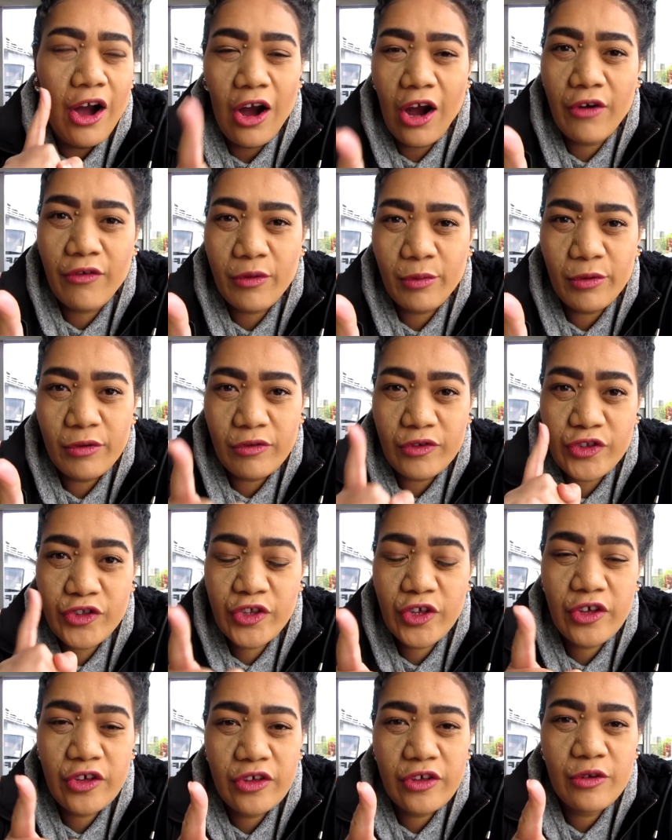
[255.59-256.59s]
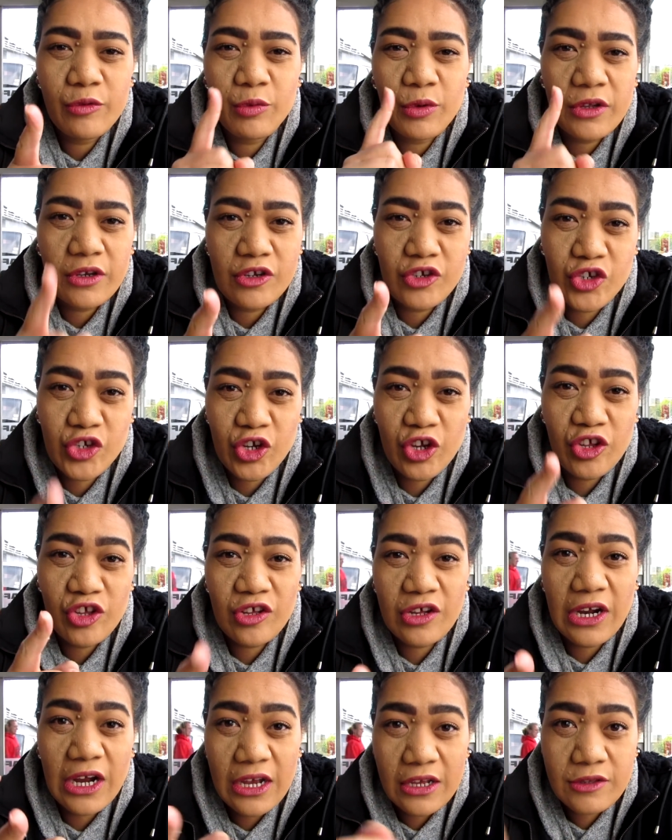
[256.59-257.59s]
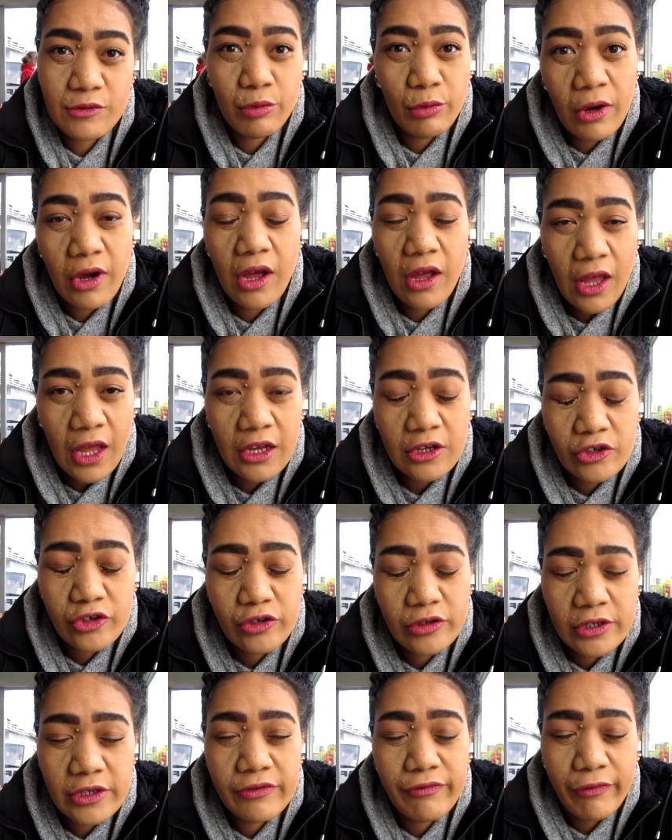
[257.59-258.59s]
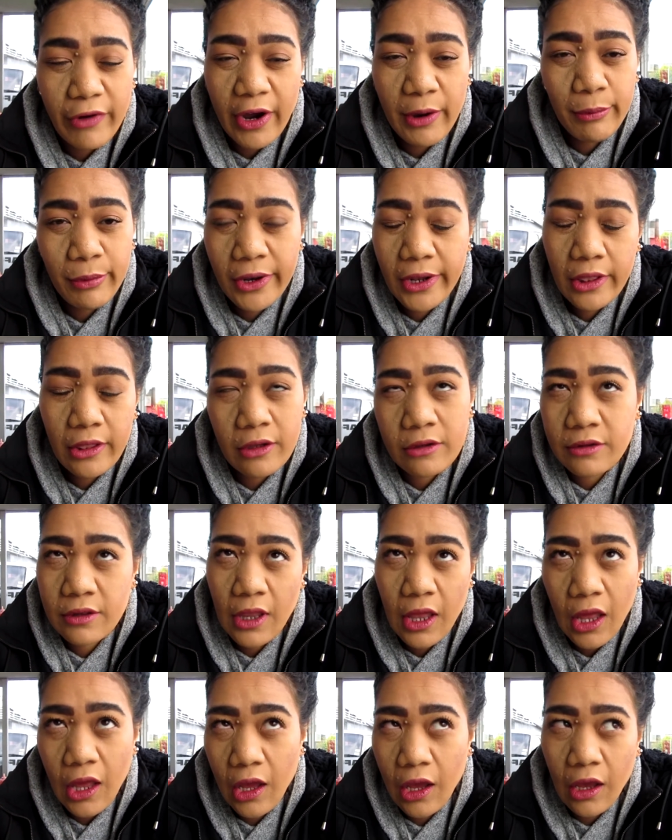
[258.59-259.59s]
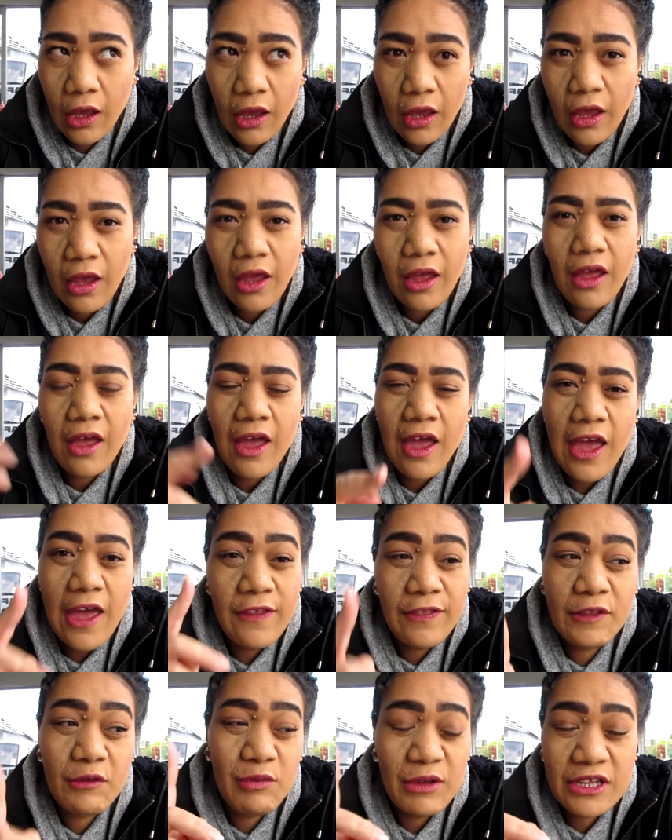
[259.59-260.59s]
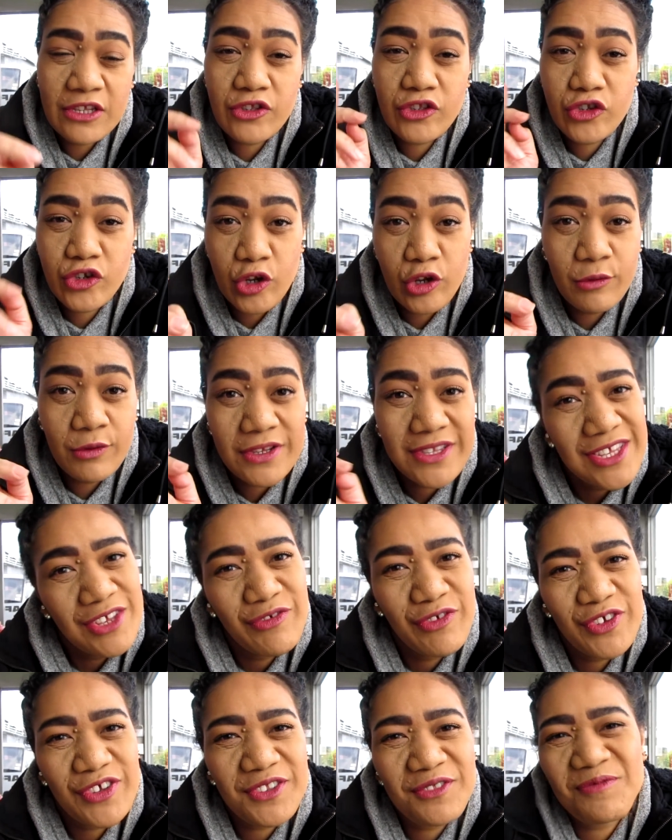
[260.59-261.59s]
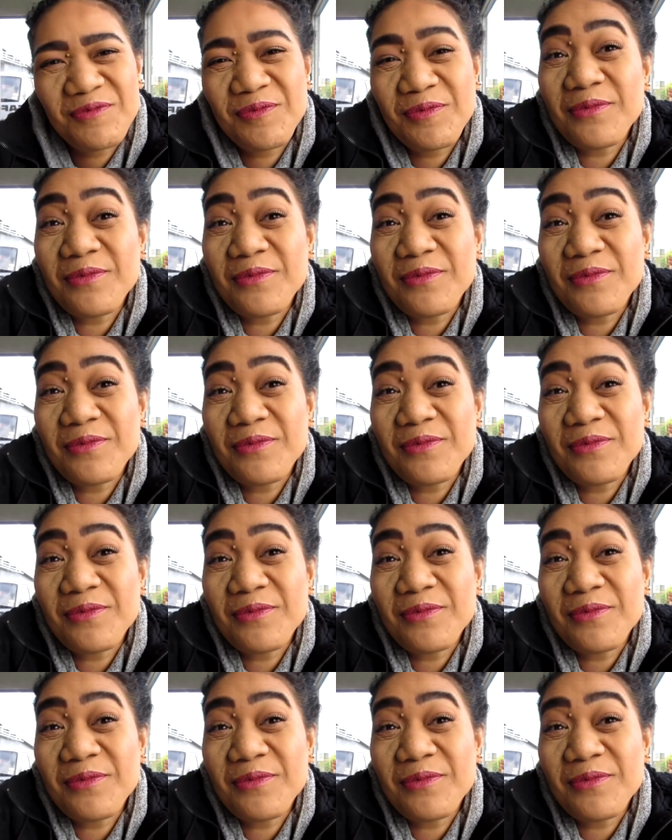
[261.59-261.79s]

Horrible. So we're going to show you guys what actually fry bread looks like at the best Toby's Seafood.